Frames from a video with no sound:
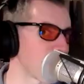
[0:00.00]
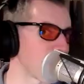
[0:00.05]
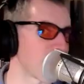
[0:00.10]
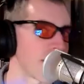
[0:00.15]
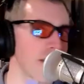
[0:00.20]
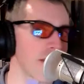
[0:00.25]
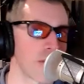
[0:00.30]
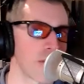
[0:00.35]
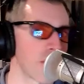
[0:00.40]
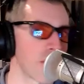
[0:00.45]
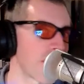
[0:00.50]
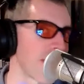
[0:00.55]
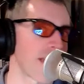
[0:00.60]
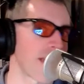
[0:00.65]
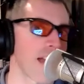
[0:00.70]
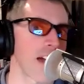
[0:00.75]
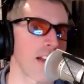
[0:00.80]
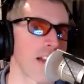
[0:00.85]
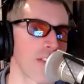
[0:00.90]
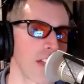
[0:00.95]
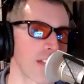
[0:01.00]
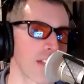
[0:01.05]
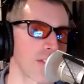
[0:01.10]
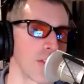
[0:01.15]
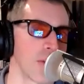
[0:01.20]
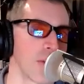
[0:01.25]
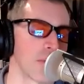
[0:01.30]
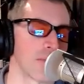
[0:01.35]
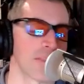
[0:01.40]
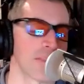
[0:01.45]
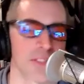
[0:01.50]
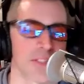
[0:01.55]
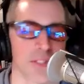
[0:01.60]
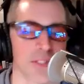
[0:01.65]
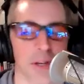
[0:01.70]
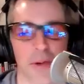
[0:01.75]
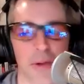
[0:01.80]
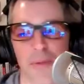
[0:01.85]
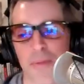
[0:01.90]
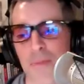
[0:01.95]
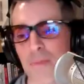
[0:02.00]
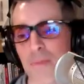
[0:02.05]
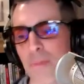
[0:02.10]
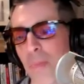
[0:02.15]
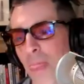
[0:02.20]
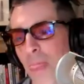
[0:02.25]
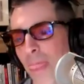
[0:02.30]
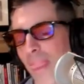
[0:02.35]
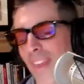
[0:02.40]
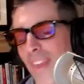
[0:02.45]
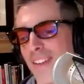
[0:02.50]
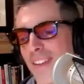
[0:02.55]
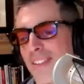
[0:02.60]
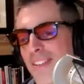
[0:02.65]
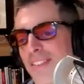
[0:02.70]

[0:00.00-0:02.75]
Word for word: you geek out on that too. So yeah, yeah, yeah.